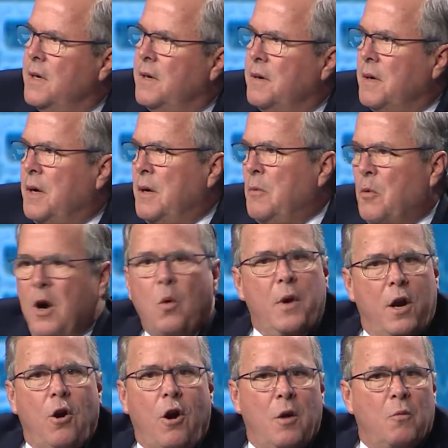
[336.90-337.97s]
where we
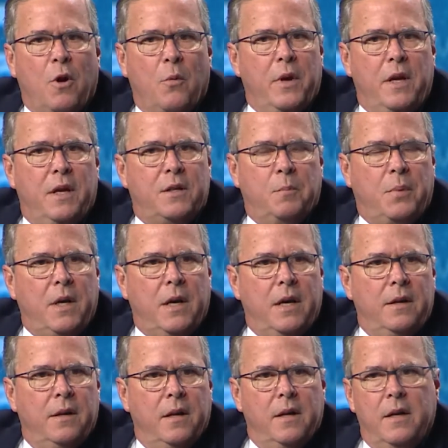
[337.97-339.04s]
are and where we need to be.
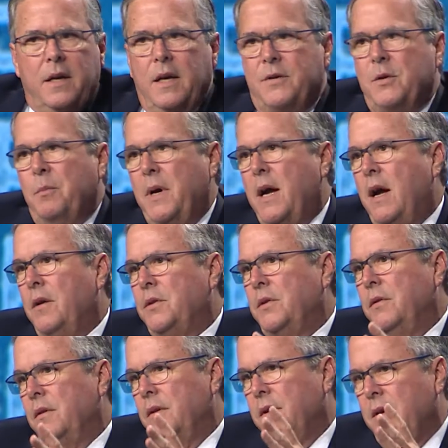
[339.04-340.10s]
It's about,
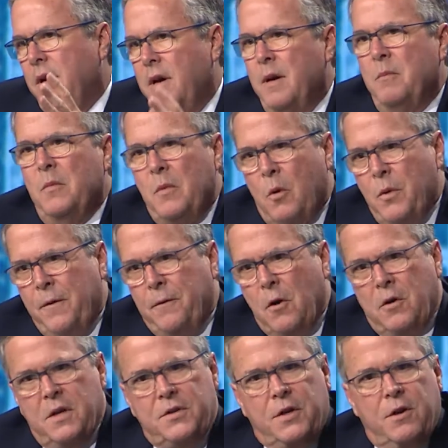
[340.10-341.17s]
are we
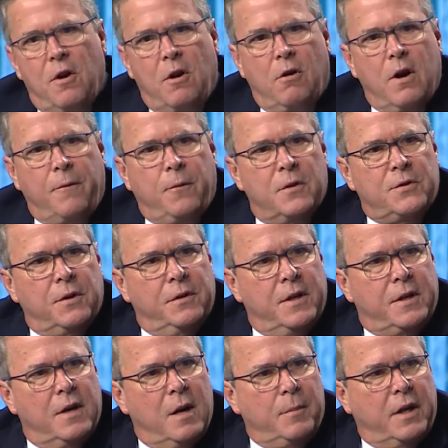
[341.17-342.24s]
focusing all our efforts on the
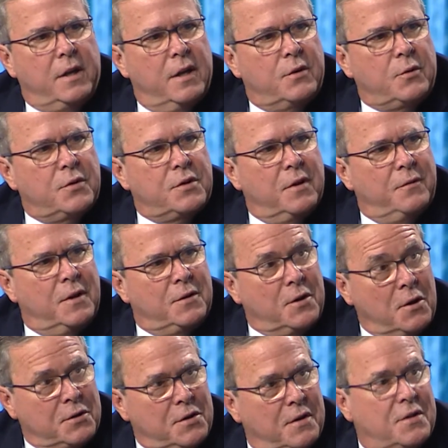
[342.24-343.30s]
economic interests of the
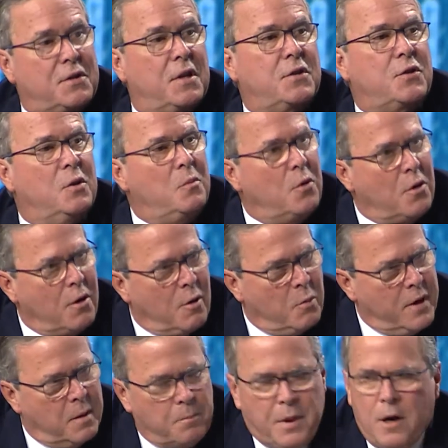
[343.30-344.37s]
adults in the system, or are
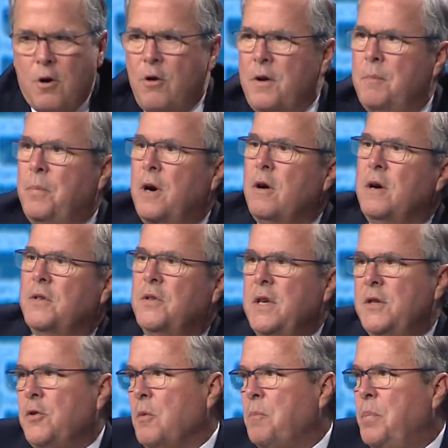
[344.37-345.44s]
we empowering parents?
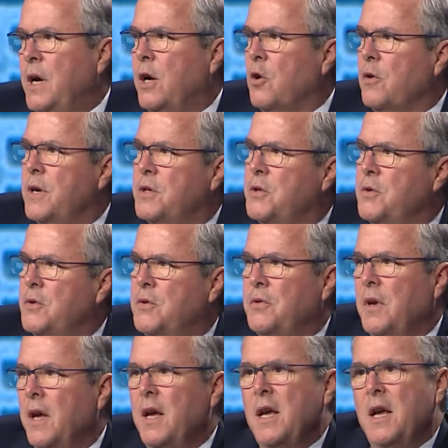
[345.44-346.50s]
These are bigger
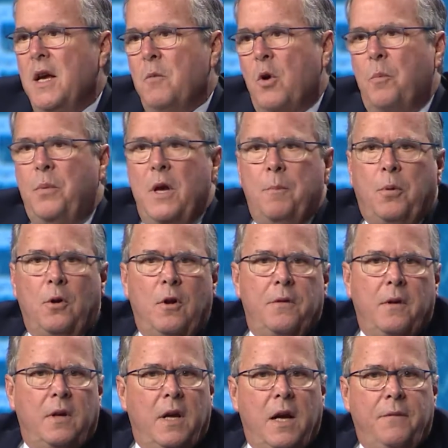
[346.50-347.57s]
issues where people on
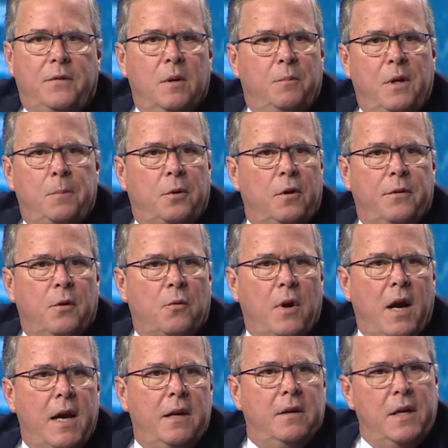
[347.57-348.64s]
the left and people on the
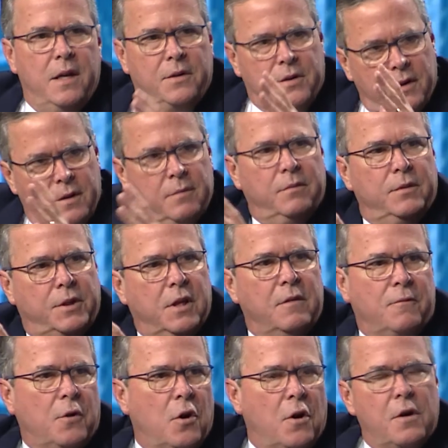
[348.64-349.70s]
right need to
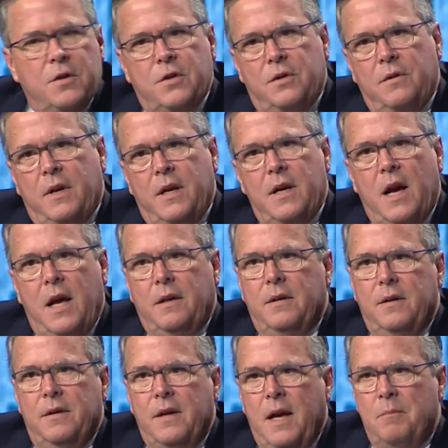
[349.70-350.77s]
converge and not